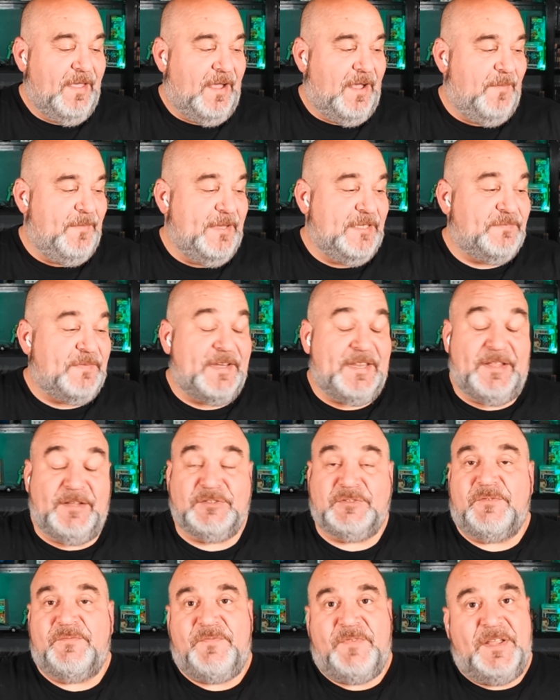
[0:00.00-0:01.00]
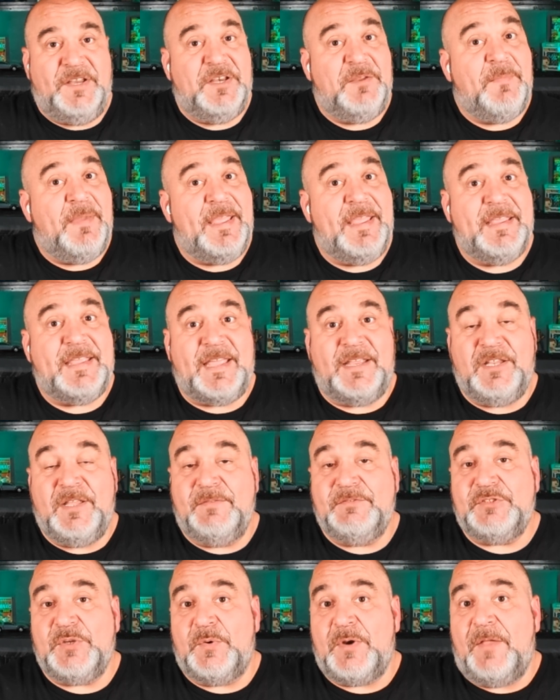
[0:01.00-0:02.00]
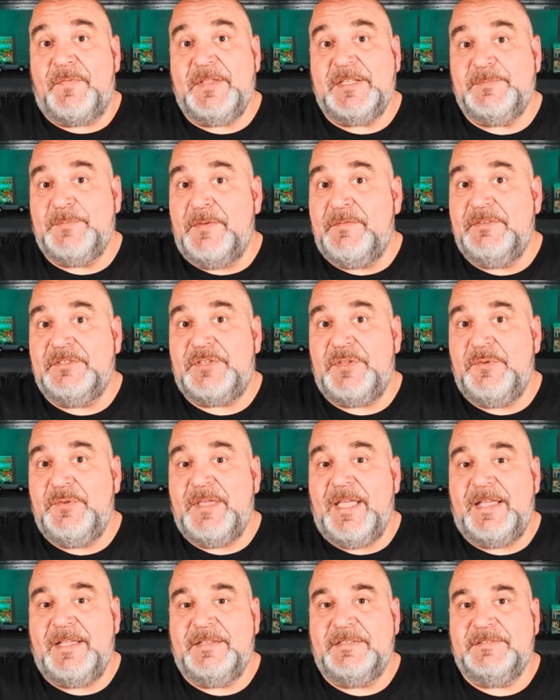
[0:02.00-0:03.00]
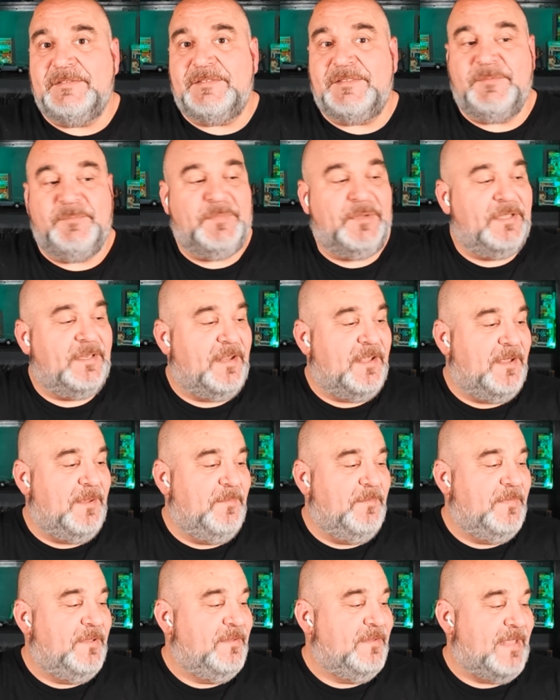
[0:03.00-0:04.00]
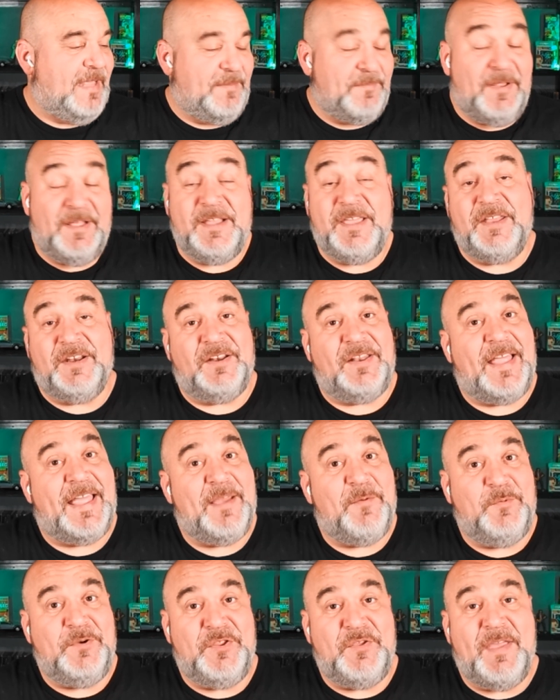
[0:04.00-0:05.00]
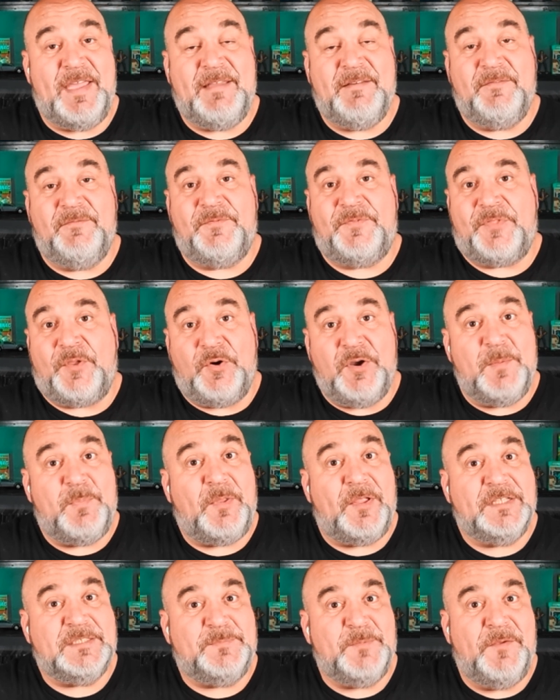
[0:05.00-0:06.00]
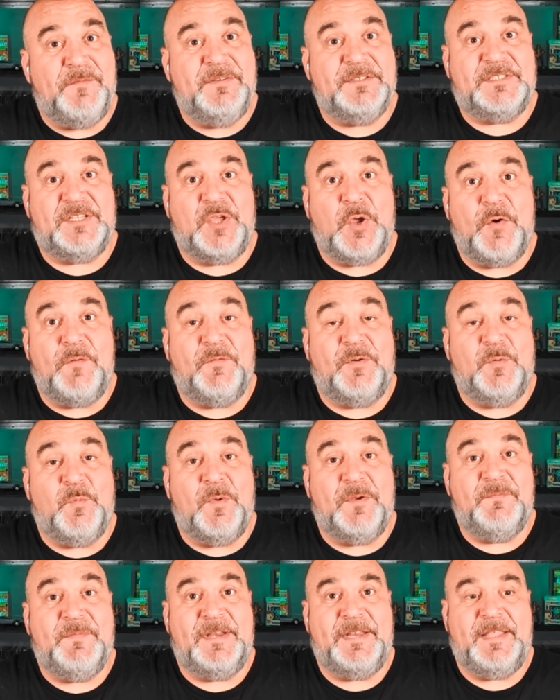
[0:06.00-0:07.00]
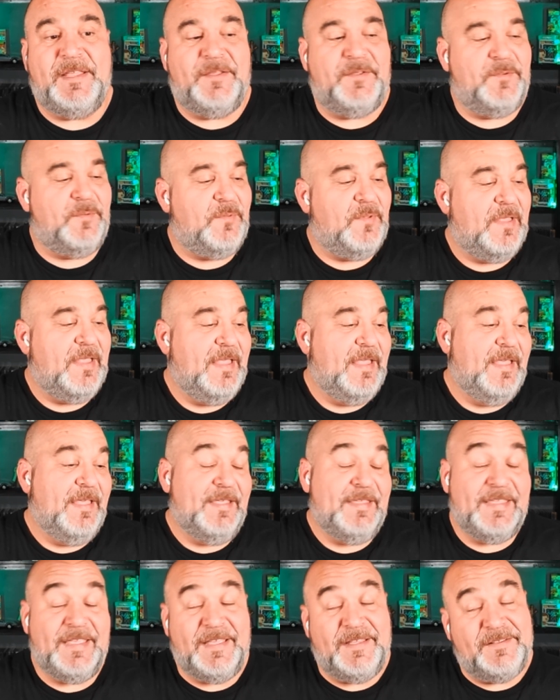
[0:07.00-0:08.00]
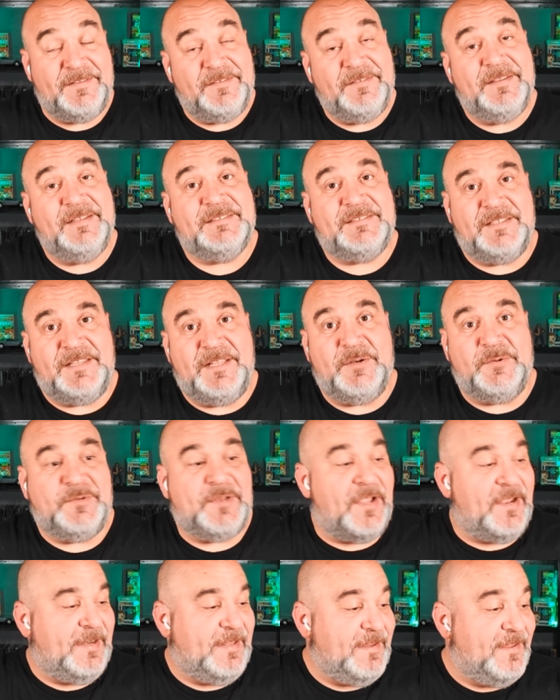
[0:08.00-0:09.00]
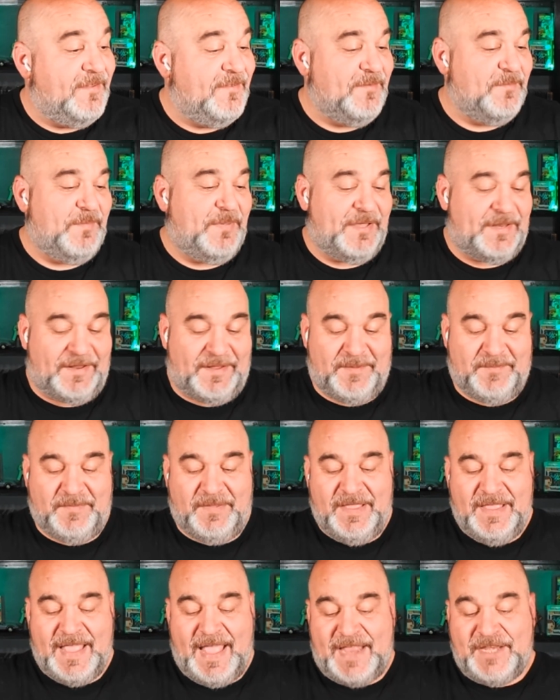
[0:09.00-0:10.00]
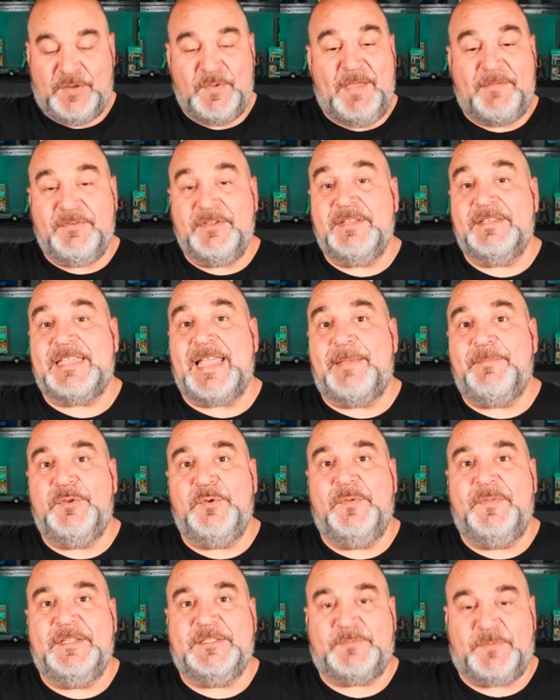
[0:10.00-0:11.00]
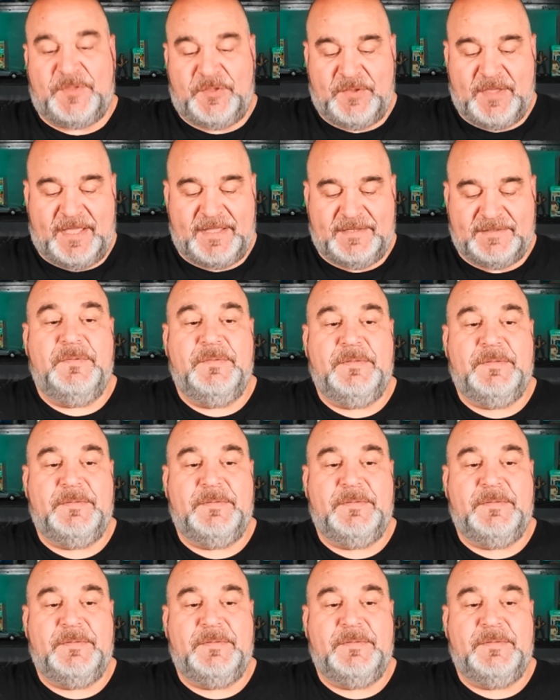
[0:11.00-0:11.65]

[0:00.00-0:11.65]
These videos are fun to make. I love showing off these movies to you guys, but I'm not going to lie, when you have 30 plus movies to go over in one video, yeah, it's a little daunting. But I do have a good time doing this with you guys.